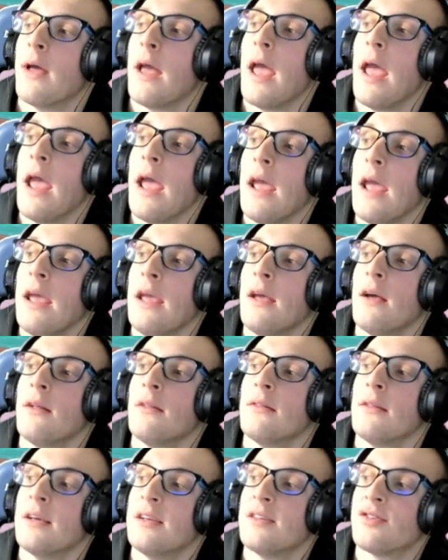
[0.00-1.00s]
A.
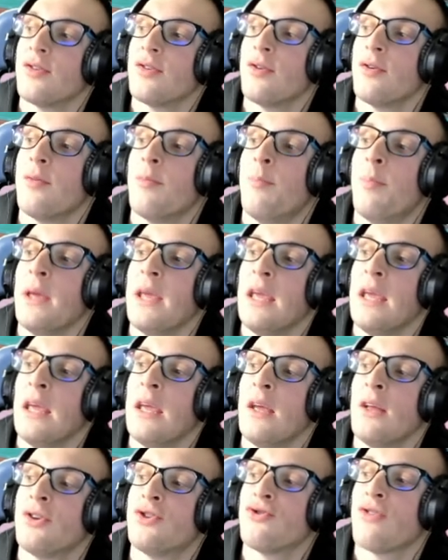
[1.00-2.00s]
Lizard,
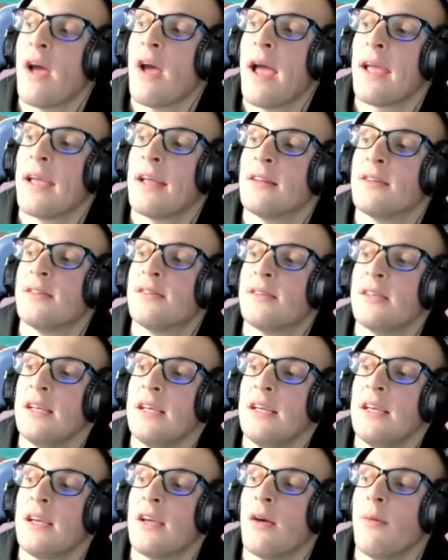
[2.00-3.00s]
B. Dragon,
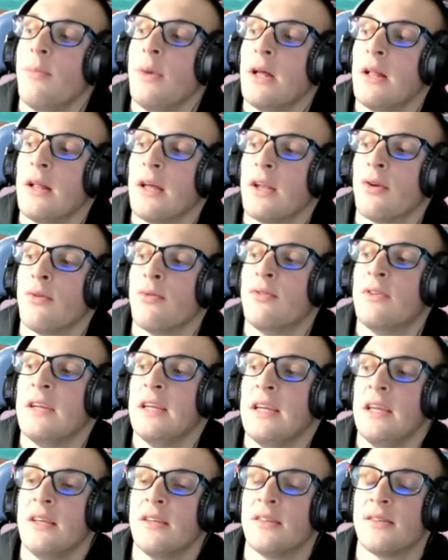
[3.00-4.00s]
C. Chameleon, or
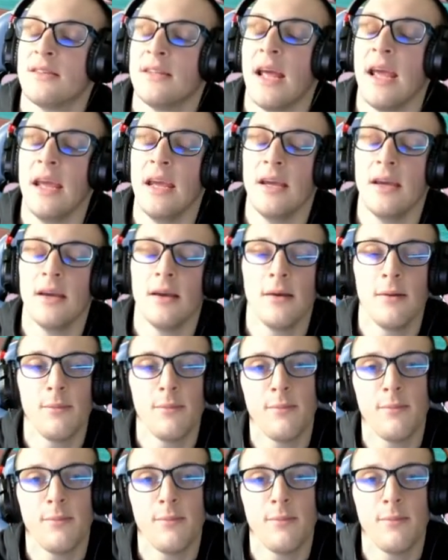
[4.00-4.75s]
D. Snake?